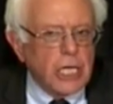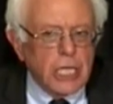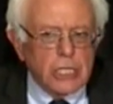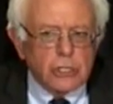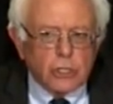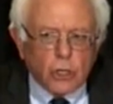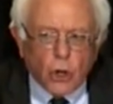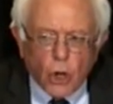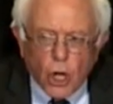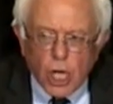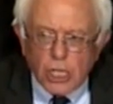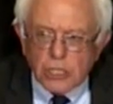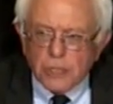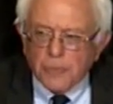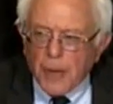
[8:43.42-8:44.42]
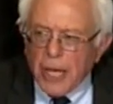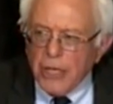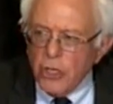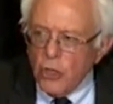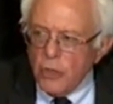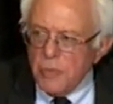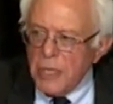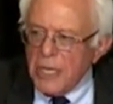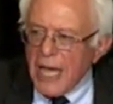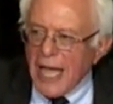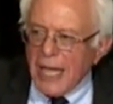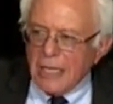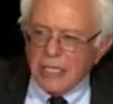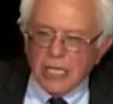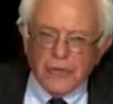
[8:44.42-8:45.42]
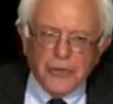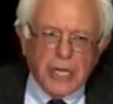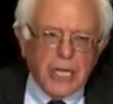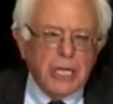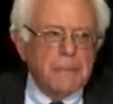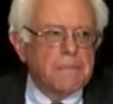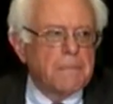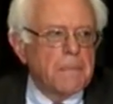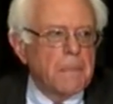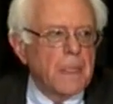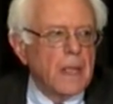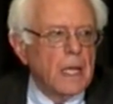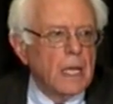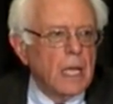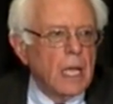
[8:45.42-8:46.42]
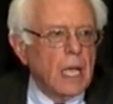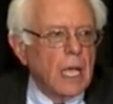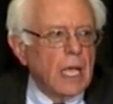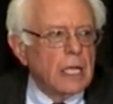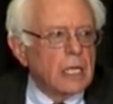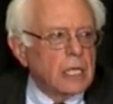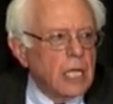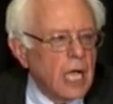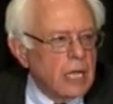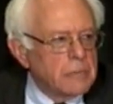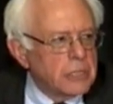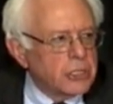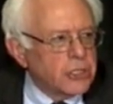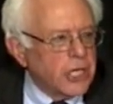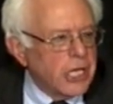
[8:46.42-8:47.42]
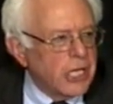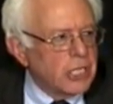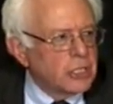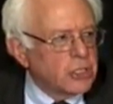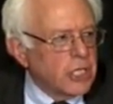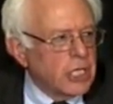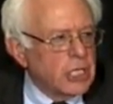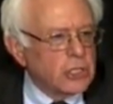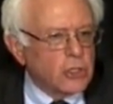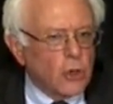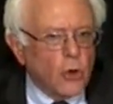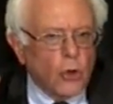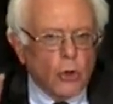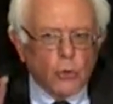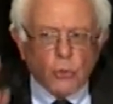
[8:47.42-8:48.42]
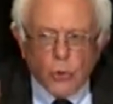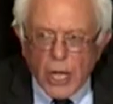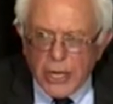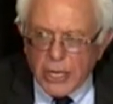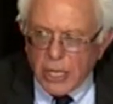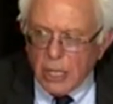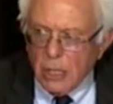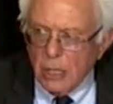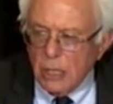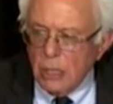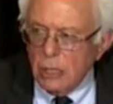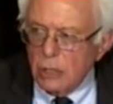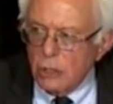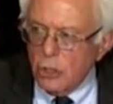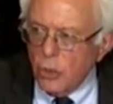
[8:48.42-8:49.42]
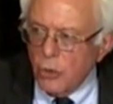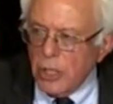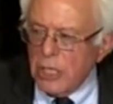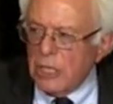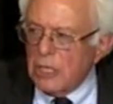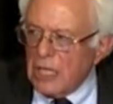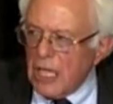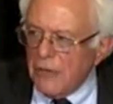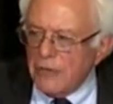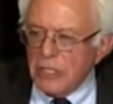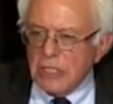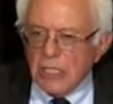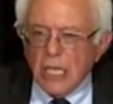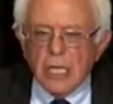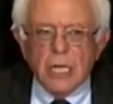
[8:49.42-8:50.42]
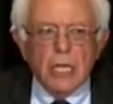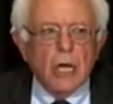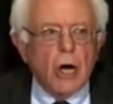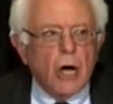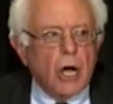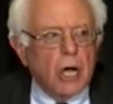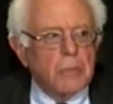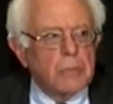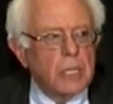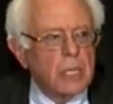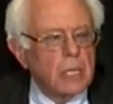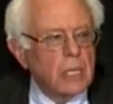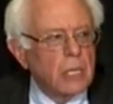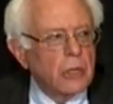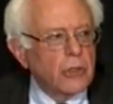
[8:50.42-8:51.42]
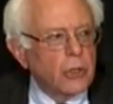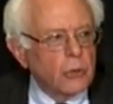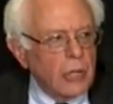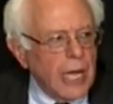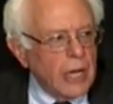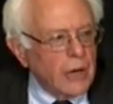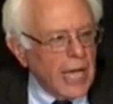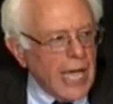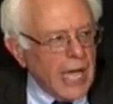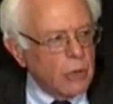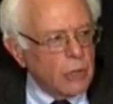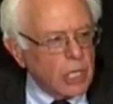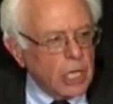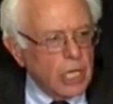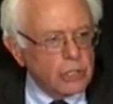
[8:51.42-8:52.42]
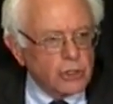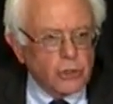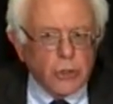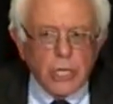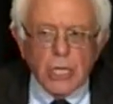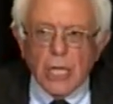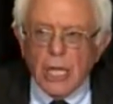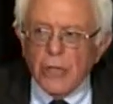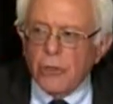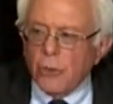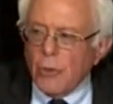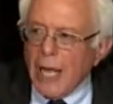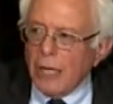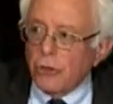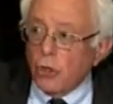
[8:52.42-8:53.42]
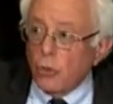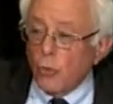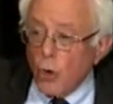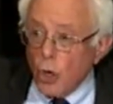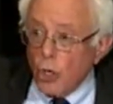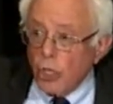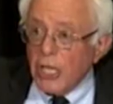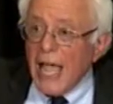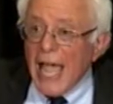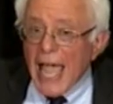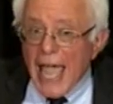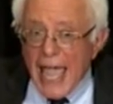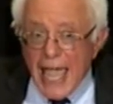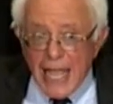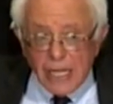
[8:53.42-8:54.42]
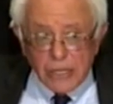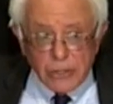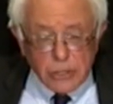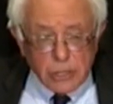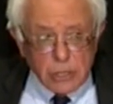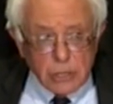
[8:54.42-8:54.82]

is caused by human activity, and climate change is already doing devastating harm throughout our country and throughout the world, and